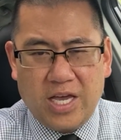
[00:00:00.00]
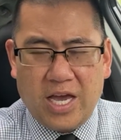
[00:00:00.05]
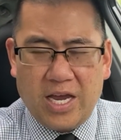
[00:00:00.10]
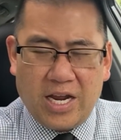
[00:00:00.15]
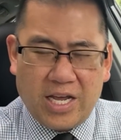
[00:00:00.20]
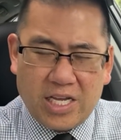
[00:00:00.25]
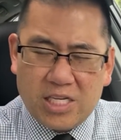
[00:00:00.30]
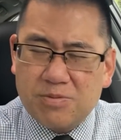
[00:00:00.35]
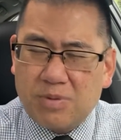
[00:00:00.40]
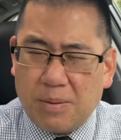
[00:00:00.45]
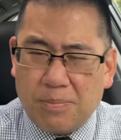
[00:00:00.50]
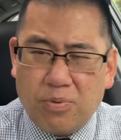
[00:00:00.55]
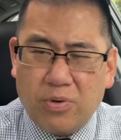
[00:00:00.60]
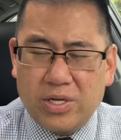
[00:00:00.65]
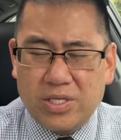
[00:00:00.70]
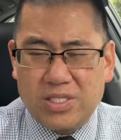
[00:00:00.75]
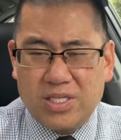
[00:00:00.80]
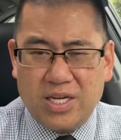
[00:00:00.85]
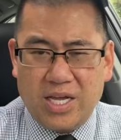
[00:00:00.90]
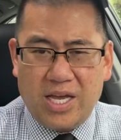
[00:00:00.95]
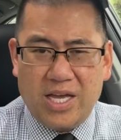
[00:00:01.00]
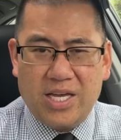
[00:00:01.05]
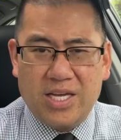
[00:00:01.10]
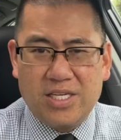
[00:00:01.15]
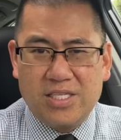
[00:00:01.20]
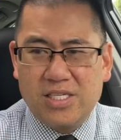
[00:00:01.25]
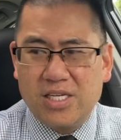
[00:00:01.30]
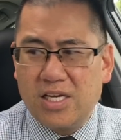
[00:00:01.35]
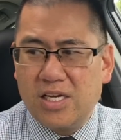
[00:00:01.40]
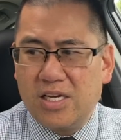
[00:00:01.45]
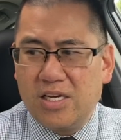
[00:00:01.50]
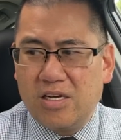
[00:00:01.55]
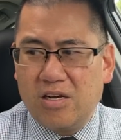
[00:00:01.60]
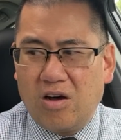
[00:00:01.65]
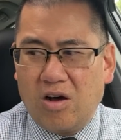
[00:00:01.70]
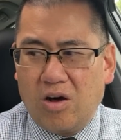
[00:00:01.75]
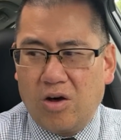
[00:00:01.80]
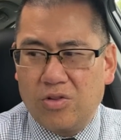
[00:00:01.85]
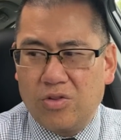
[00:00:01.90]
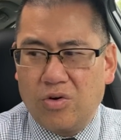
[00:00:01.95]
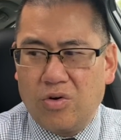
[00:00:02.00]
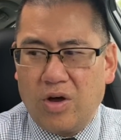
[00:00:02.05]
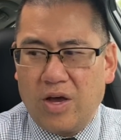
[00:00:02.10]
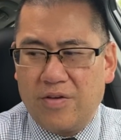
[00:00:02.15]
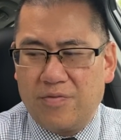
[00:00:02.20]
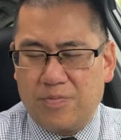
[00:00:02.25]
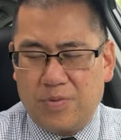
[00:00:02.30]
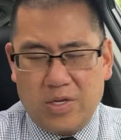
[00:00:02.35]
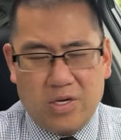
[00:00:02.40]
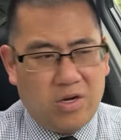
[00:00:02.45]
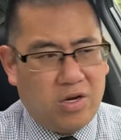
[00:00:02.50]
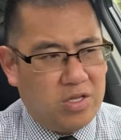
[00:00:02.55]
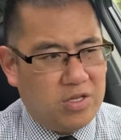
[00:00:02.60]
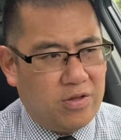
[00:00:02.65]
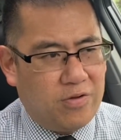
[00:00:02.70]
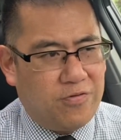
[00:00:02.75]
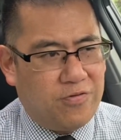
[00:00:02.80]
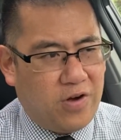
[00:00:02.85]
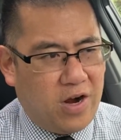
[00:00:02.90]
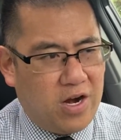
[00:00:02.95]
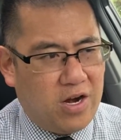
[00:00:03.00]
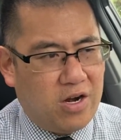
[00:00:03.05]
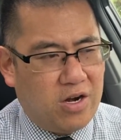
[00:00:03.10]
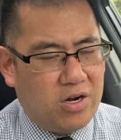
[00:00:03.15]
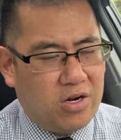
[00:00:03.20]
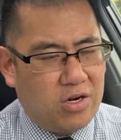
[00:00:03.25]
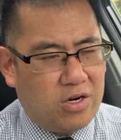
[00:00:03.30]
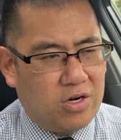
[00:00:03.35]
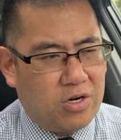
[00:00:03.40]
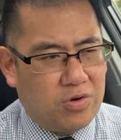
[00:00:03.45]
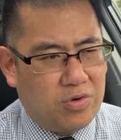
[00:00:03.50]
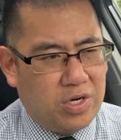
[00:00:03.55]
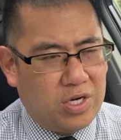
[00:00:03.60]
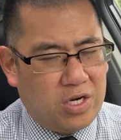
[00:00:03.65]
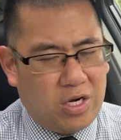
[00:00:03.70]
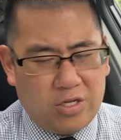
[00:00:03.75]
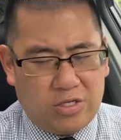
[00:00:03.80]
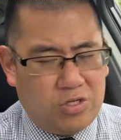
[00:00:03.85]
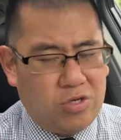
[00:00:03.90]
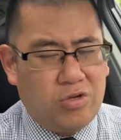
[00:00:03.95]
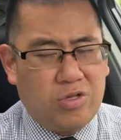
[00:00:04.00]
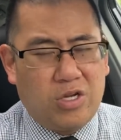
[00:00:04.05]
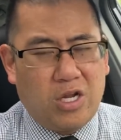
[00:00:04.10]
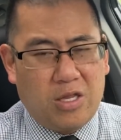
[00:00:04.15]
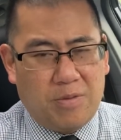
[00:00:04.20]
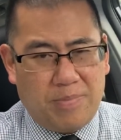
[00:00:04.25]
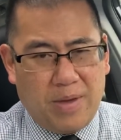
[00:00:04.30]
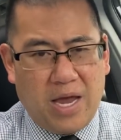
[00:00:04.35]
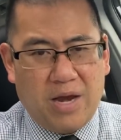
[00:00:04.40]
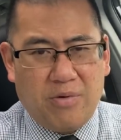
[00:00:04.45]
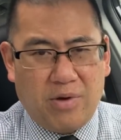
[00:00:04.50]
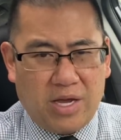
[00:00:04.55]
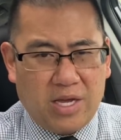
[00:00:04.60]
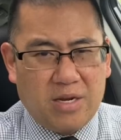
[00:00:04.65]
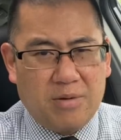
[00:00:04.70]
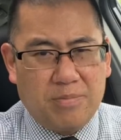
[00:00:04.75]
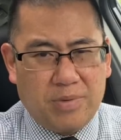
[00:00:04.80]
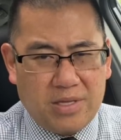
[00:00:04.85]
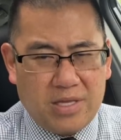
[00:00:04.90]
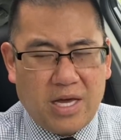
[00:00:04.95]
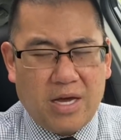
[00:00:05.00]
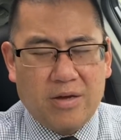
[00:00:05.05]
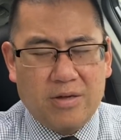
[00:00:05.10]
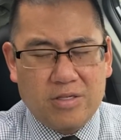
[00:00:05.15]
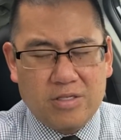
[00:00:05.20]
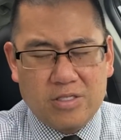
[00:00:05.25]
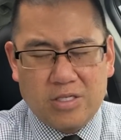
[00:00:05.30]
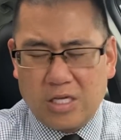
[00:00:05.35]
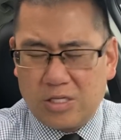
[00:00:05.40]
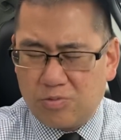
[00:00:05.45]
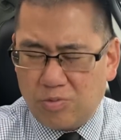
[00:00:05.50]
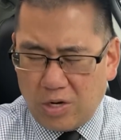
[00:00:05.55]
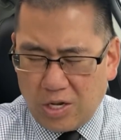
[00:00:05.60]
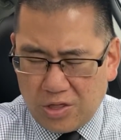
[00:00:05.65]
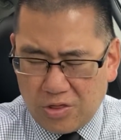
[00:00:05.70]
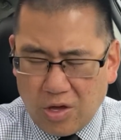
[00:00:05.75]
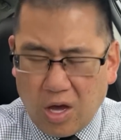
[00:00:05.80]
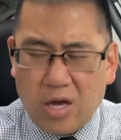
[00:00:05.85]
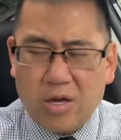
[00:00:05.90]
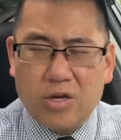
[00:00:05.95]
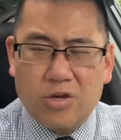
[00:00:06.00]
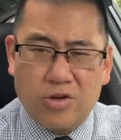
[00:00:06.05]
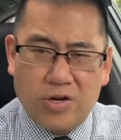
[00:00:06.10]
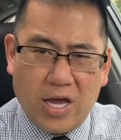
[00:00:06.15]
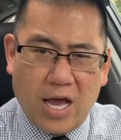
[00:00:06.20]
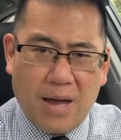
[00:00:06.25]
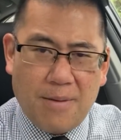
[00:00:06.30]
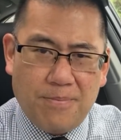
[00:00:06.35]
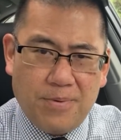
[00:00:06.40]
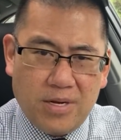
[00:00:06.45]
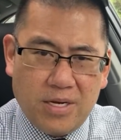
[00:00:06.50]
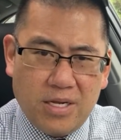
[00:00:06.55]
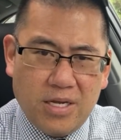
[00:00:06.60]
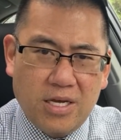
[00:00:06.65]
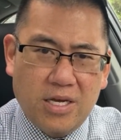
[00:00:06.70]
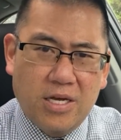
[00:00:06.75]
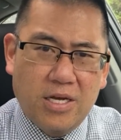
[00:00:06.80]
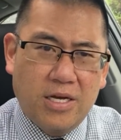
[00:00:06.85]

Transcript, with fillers: And I guess my point today is, although I've been on the fire Green, certainly not the bandwagon, but that, that's what I thought could happen.